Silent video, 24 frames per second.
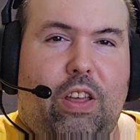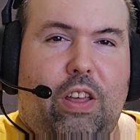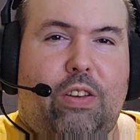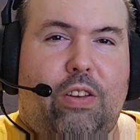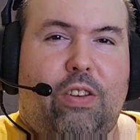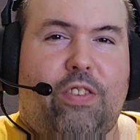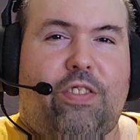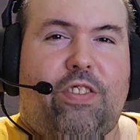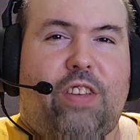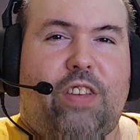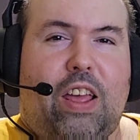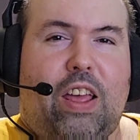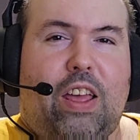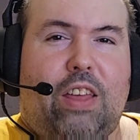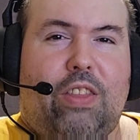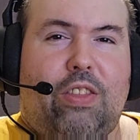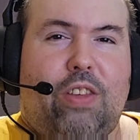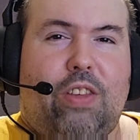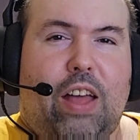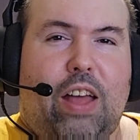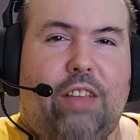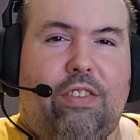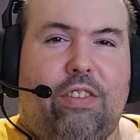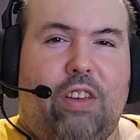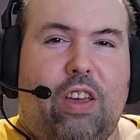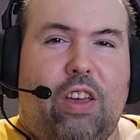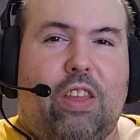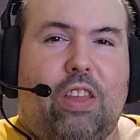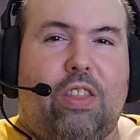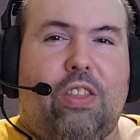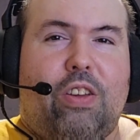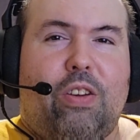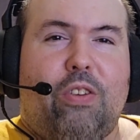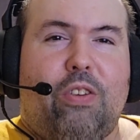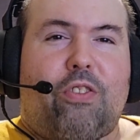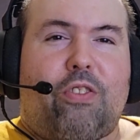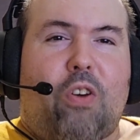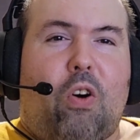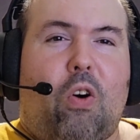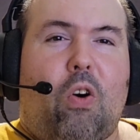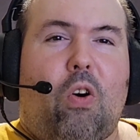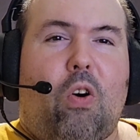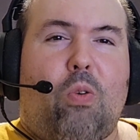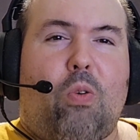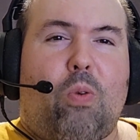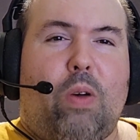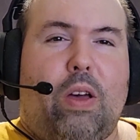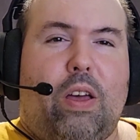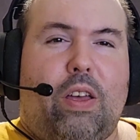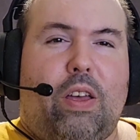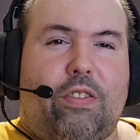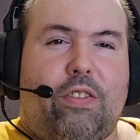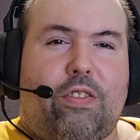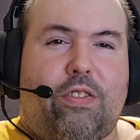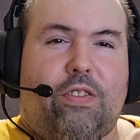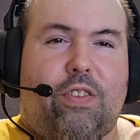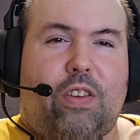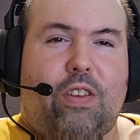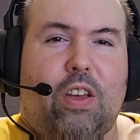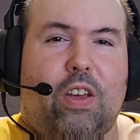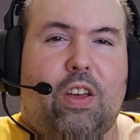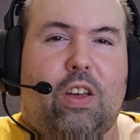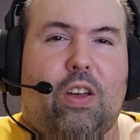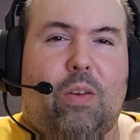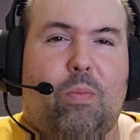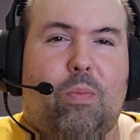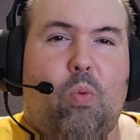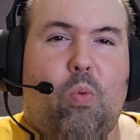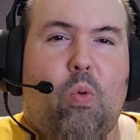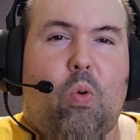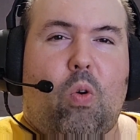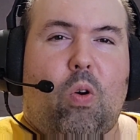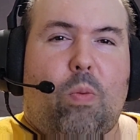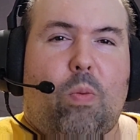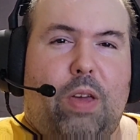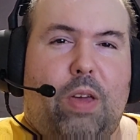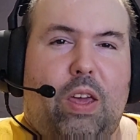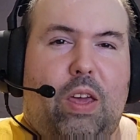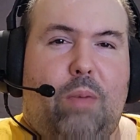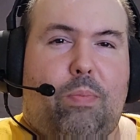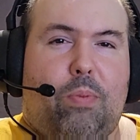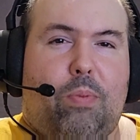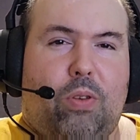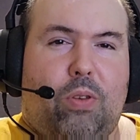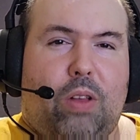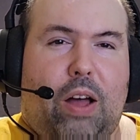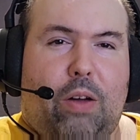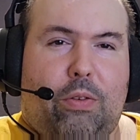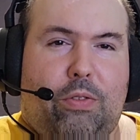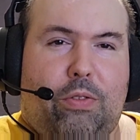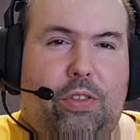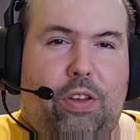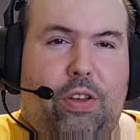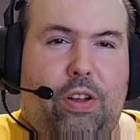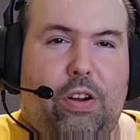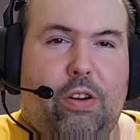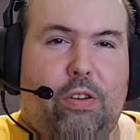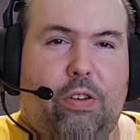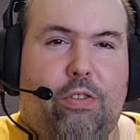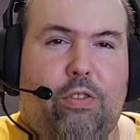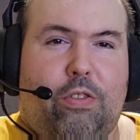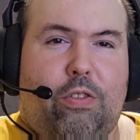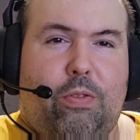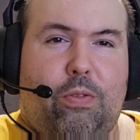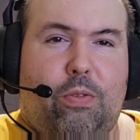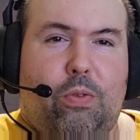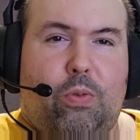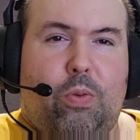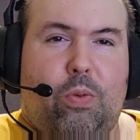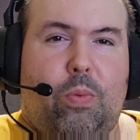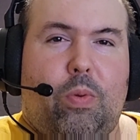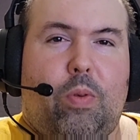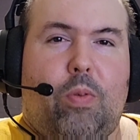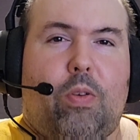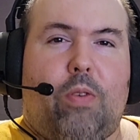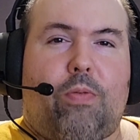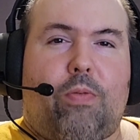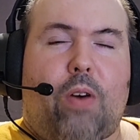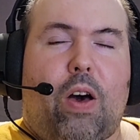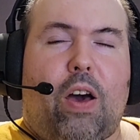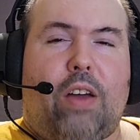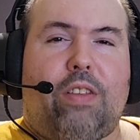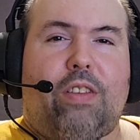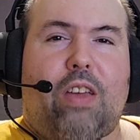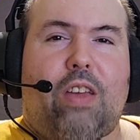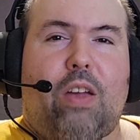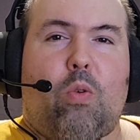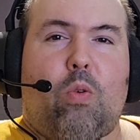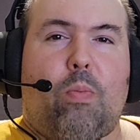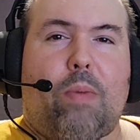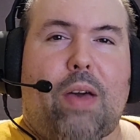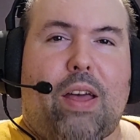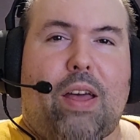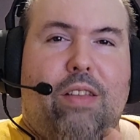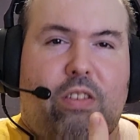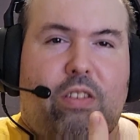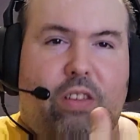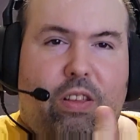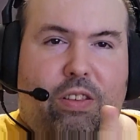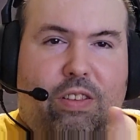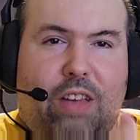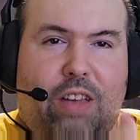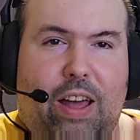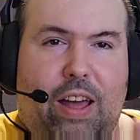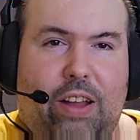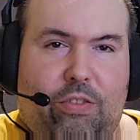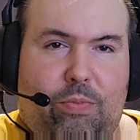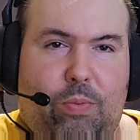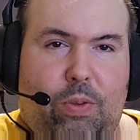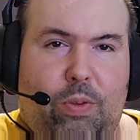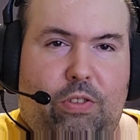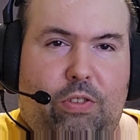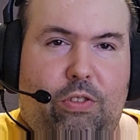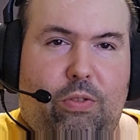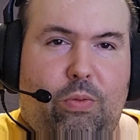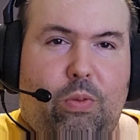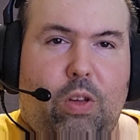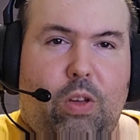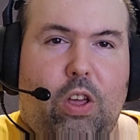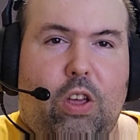They're saying that there's always more people out there to uh, find a romantic attachment to.